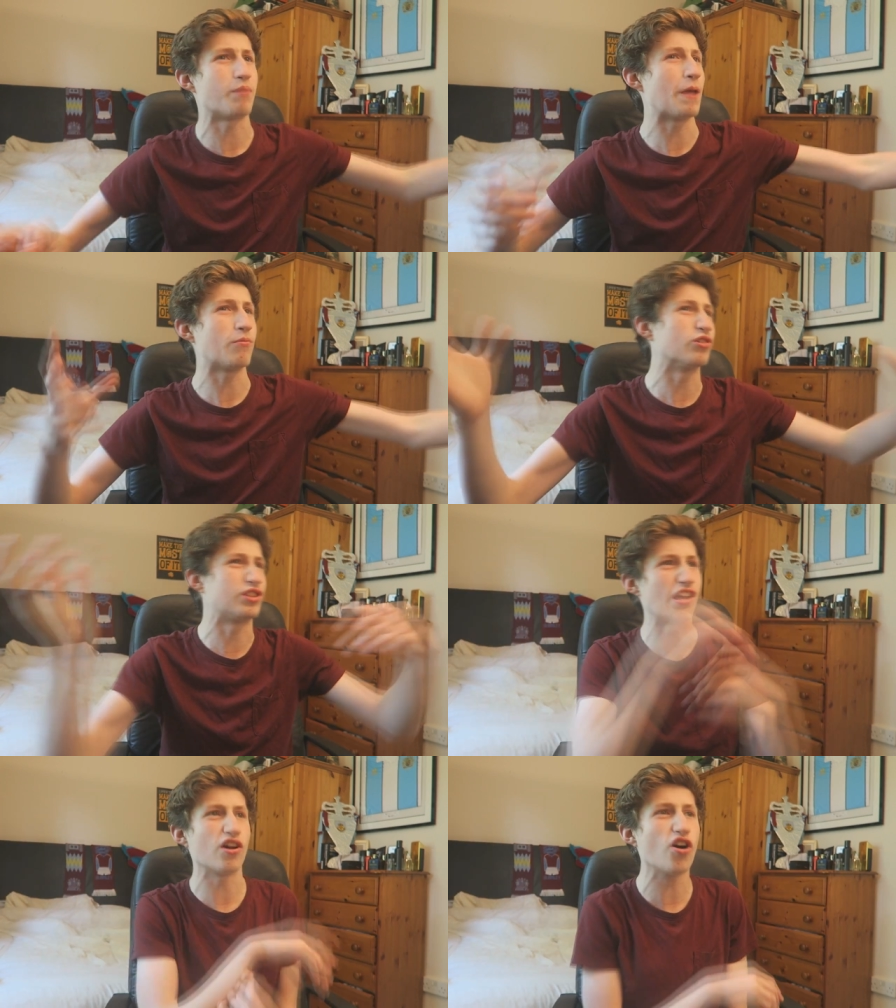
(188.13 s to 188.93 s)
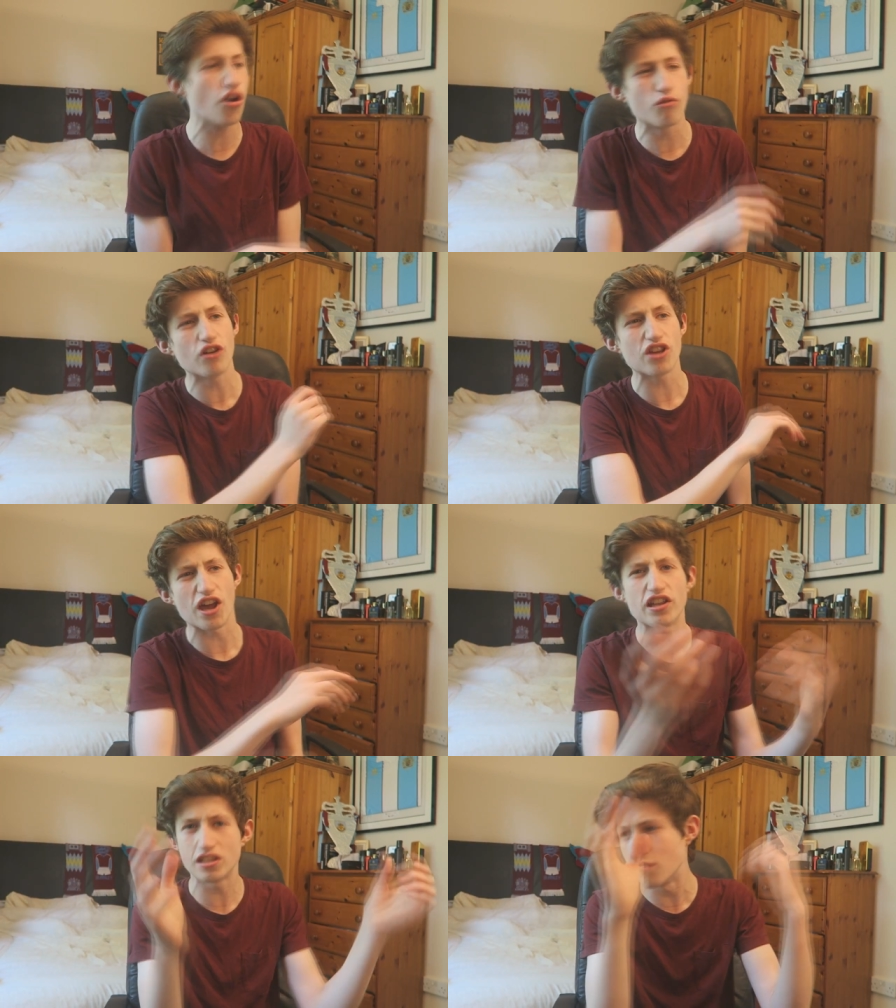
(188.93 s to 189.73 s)
People say, "Oh well, you
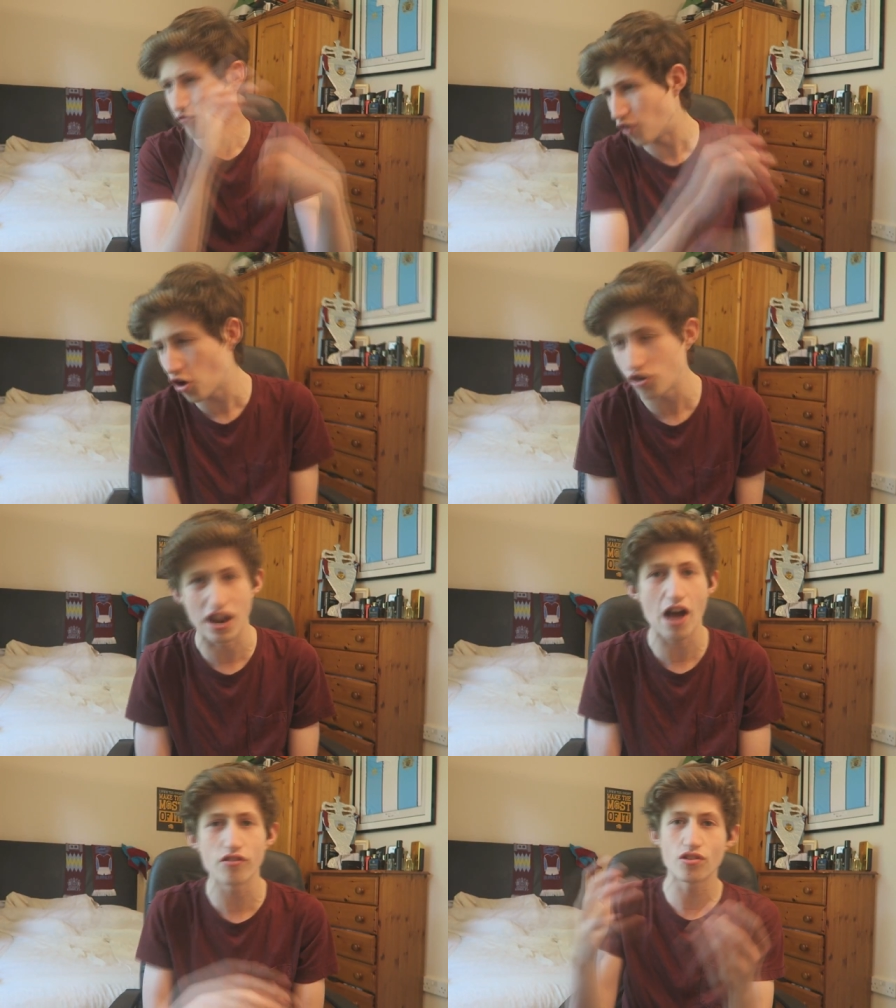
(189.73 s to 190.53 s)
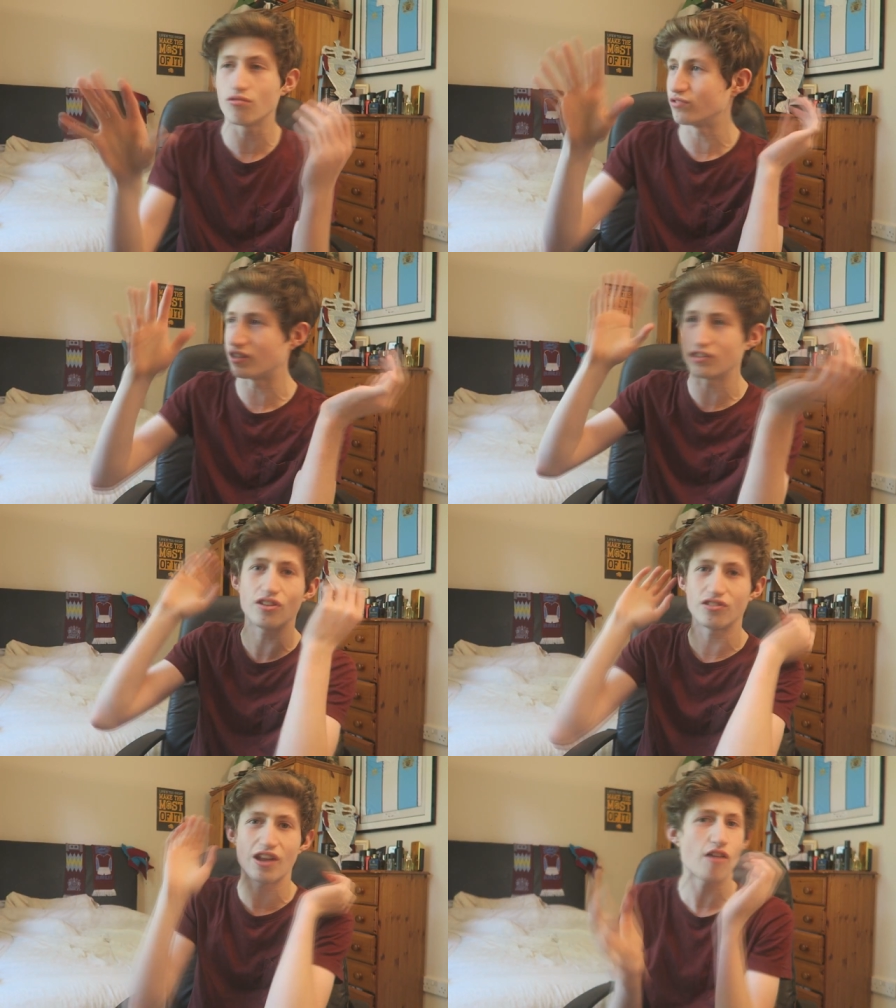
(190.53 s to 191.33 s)
hated him before, now you,
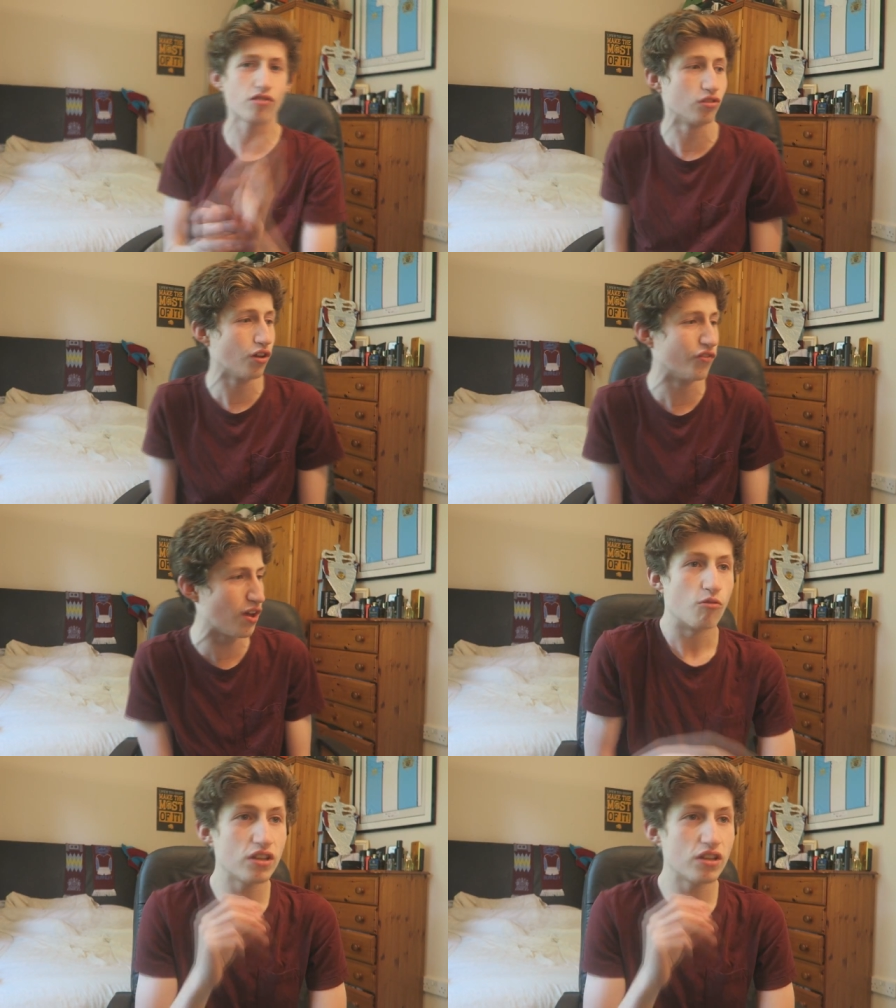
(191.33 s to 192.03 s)
now you love him."